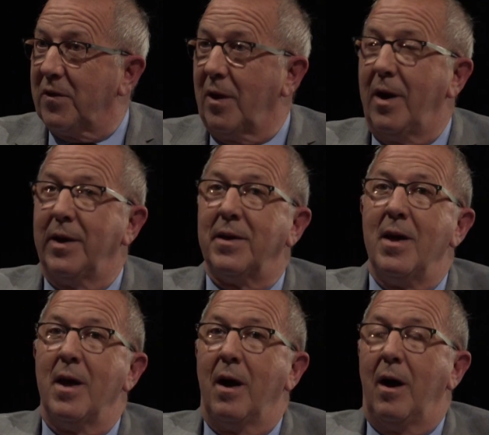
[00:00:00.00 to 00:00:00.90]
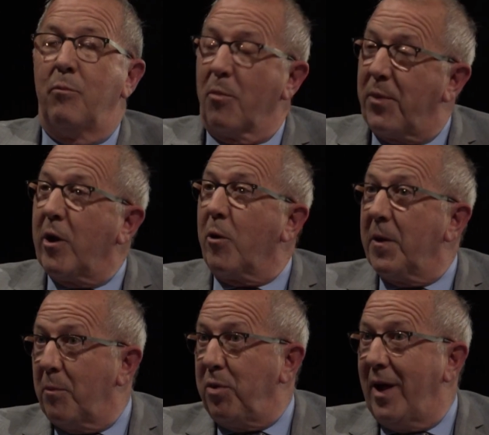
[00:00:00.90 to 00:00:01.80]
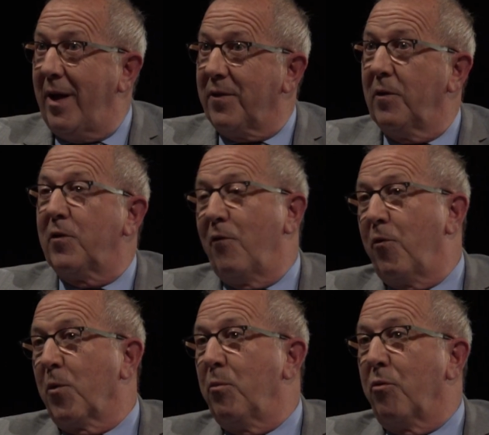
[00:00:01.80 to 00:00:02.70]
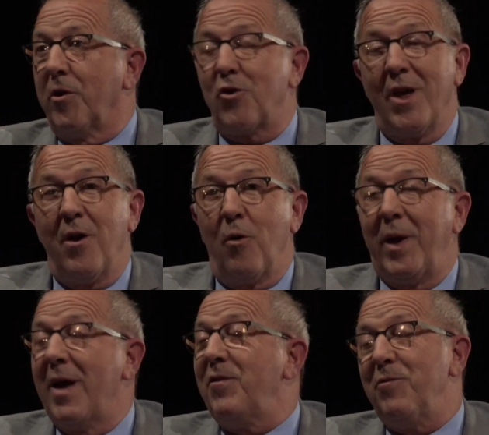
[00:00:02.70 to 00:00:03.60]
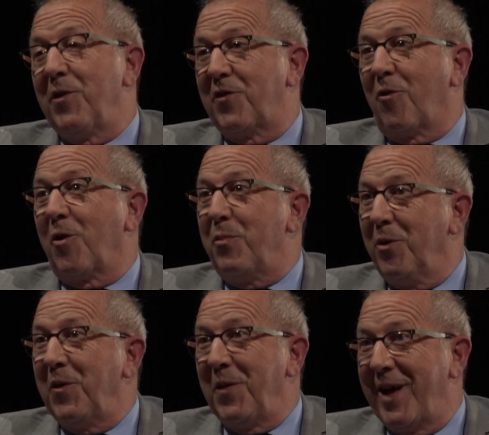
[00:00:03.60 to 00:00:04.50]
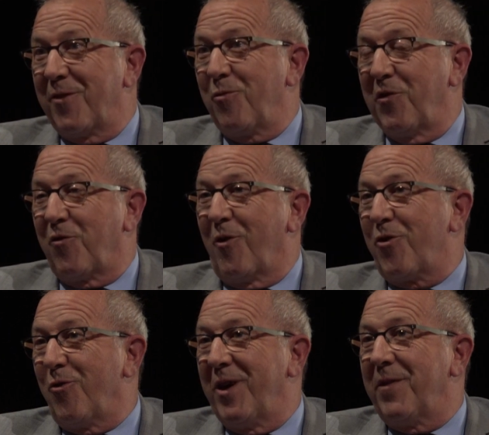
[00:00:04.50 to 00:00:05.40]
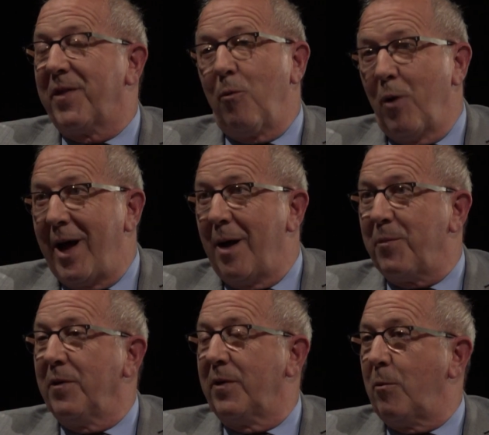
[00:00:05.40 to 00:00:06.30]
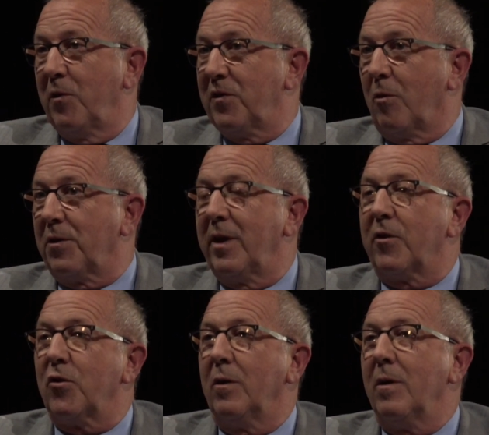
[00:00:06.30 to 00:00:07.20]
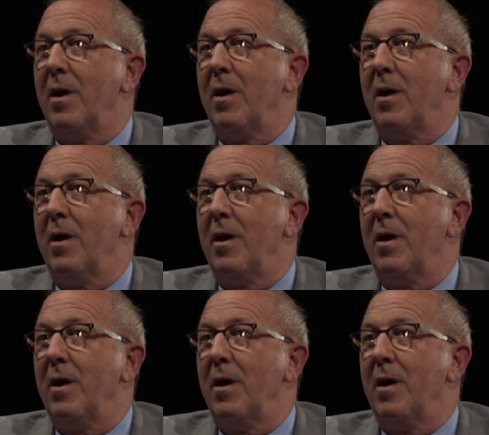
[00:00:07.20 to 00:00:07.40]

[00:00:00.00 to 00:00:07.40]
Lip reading: side, preparing the plazas for the bridge. We haven't even started building the actual structure yet. That will happen. That will start next year.